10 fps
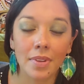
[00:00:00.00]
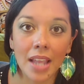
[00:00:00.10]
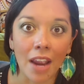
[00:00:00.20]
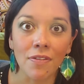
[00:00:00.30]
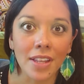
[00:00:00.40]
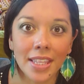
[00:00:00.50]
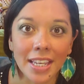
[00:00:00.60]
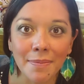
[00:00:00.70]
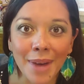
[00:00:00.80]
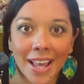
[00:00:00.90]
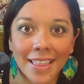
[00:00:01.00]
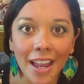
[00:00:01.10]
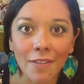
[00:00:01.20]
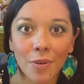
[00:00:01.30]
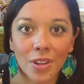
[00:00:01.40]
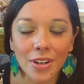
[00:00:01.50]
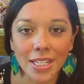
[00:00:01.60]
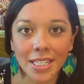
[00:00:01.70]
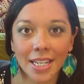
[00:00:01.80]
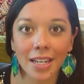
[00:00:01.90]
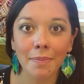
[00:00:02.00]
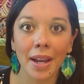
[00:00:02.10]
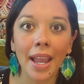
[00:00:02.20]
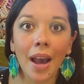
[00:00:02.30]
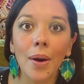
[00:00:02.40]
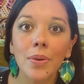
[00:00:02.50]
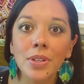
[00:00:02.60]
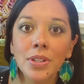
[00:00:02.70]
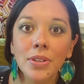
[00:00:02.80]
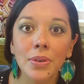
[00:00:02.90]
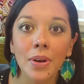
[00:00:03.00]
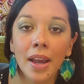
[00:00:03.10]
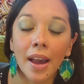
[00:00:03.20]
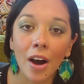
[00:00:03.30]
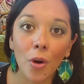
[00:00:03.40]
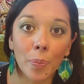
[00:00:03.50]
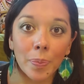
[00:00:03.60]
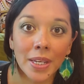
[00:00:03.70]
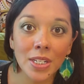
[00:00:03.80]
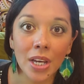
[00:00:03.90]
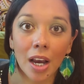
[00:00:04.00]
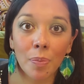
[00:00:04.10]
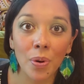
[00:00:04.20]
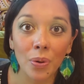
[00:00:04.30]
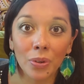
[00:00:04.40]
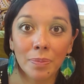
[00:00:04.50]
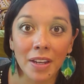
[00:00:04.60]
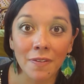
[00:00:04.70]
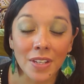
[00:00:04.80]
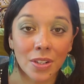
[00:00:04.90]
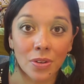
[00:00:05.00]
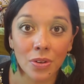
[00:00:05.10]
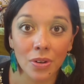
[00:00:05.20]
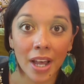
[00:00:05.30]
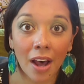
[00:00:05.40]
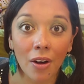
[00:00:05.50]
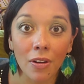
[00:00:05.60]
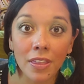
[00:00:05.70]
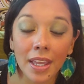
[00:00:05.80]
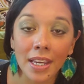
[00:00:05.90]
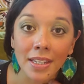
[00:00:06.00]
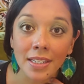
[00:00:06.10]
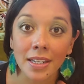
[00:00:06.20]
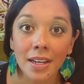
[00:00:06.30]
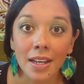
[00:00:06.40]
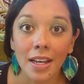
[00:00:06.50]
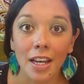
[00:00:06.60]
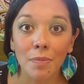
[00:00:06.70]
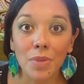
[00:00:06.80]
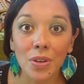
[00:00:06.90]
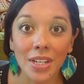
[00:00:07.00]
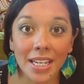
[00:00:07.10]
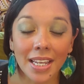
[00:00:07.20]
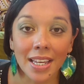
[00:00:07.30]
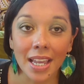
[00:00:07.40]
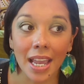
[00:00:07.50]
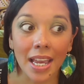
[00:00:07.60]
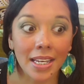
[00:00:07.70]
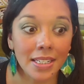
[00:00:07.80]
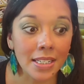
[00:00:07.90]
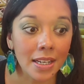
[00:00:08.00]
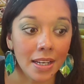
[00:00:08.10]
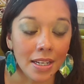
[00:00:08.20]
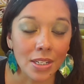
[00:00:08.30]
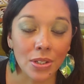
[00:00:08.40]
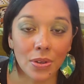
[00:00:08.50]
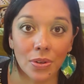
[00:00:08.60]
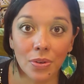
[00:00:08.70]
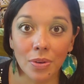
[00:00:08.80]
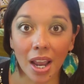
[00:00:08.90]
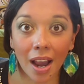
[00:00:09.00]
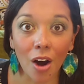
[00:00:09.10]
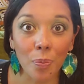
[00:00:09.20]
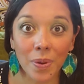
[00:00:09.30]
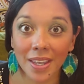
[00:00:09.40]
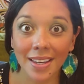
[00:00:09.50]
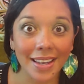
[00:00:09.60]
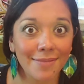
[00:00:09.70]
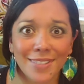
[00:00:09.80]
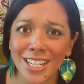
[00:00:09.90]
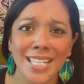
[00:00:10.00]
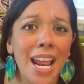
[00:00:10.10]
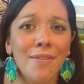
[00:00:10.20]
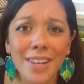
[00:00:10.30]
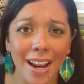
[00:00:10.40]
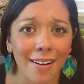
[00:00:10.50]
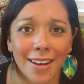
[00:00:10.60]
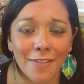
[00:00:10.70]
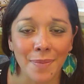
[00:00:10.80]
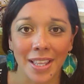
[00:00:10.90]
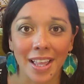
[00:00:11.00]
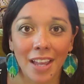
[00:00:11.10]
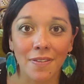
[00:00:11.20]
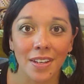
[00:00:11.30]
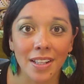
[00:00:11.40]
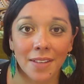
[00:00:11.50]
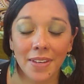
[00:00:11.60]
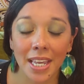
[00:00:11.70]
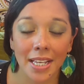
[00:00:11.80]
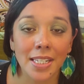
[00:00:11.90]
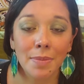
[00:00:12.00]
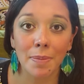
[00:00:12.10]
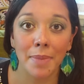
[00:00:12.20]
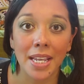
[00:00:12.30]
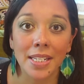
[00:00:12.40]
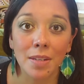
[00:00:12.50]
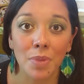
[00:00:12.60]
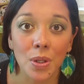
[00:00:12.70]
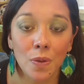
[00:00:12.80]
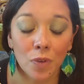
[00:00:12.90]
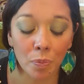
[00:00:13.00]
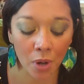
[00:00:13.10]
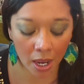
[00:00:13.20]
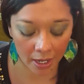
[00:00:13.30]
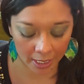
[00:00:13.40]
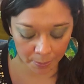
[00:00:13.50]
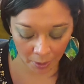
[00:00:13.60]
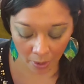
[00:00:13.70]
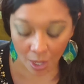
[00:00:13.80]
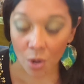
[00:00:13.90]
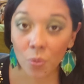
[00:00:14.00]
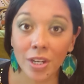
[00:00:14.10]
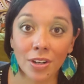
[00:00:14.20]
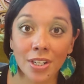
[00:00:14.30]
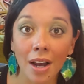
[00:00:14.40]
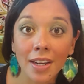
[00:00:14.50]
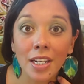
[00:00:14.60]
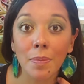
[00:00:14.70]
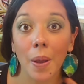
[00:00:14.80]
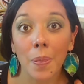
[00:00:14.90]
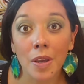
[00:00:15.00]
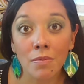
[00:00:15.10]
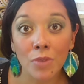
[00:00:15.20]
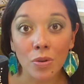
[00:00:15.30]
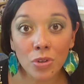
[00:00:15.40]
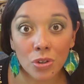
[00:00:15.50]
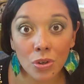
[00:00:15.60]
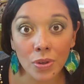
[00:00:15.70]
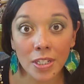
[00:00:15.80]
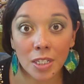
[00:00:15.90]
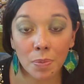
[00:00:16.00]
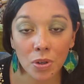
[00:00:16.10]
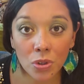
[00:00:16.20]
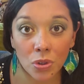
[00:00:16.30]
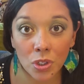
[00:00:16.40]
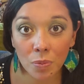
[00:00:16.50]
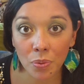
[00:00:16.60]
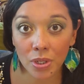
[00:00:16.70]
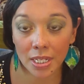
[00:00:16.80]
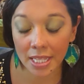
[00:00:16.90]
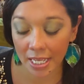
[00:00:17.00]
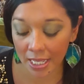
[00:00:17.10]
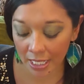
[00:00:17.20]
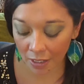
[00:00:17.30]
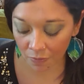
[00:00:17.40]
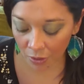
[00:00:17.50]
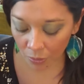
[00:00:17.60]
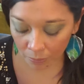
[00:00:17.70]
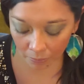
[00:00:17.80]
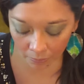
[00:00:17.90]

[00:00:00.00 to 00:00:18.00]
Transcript: everything in my life, whether it's cleaning my house to helping to uphold my physical health and immunity, and to helping just every area of my life. Young Living has some amazing, beautiful products, but we are talking about the emotional and spiritual support that they can give you.